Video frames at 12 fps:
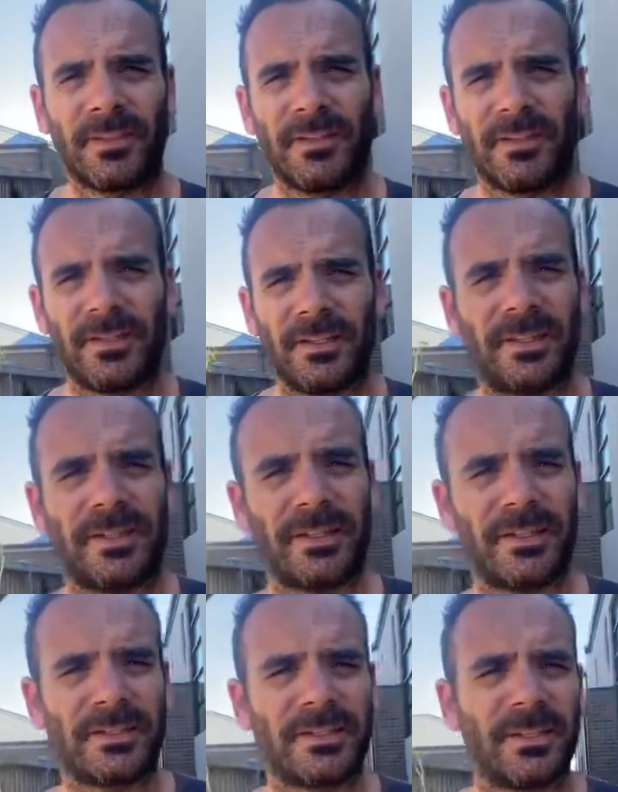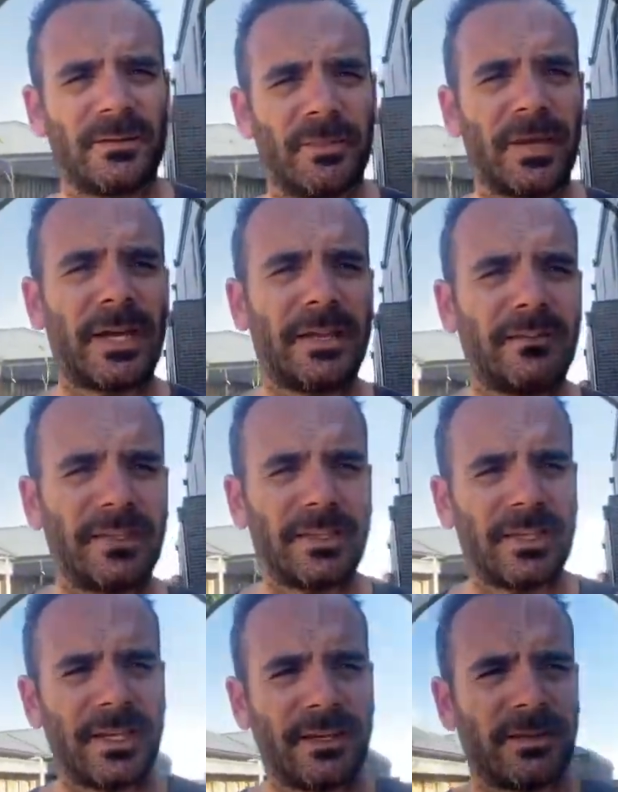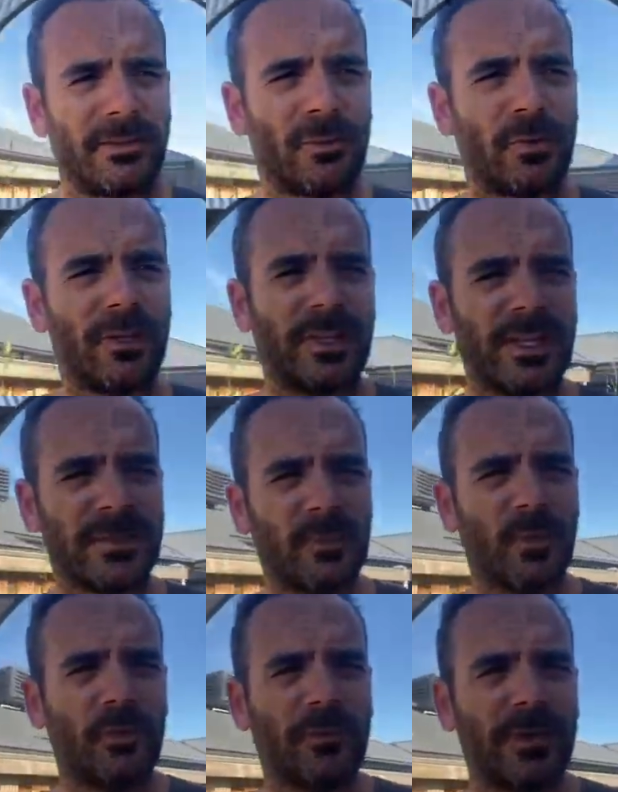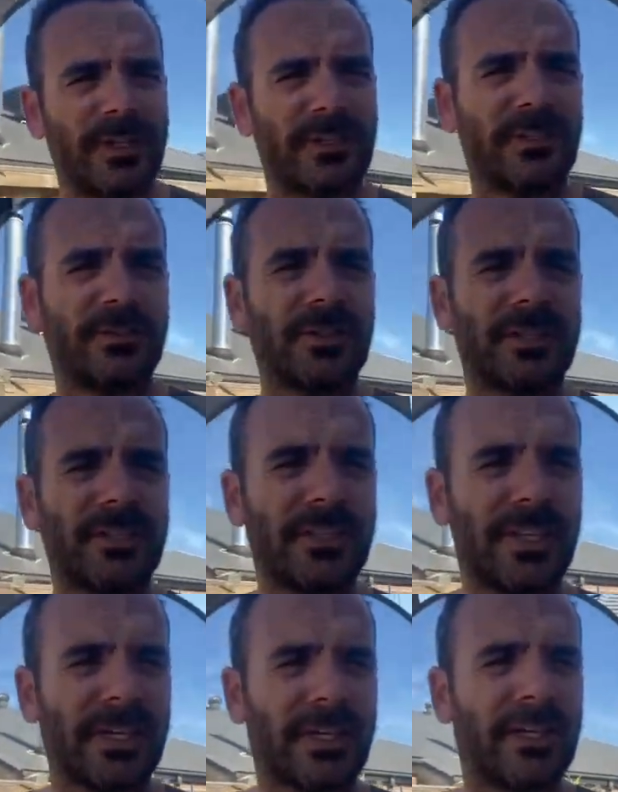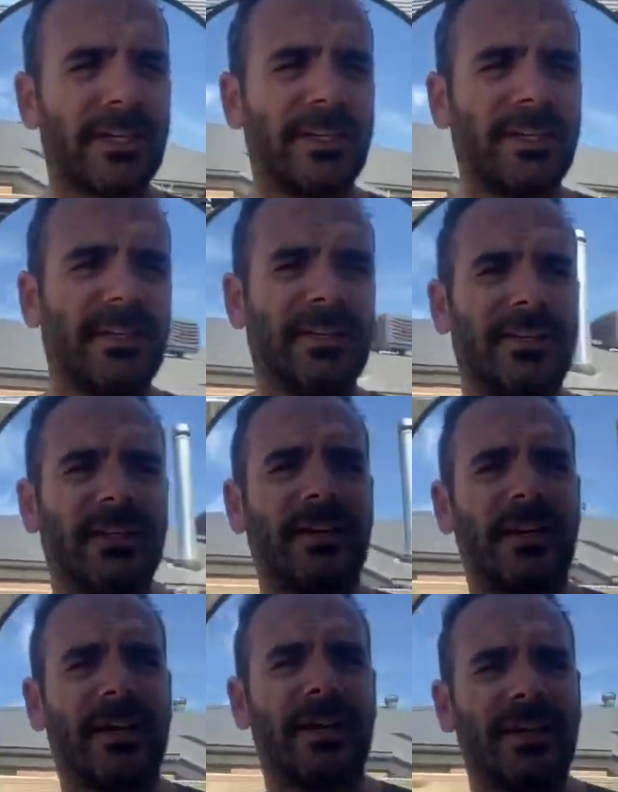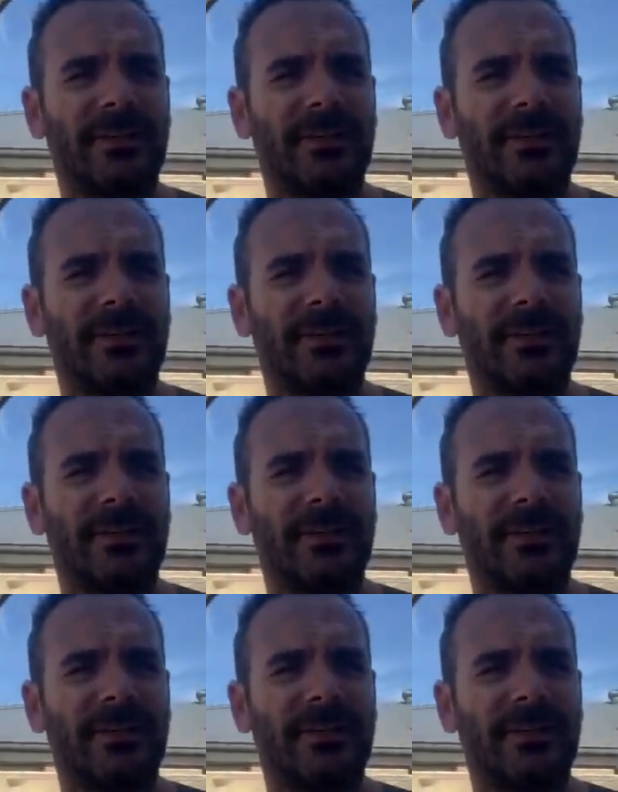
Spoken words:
And then you can see the paving there through the glass pool fence onto this deck. That's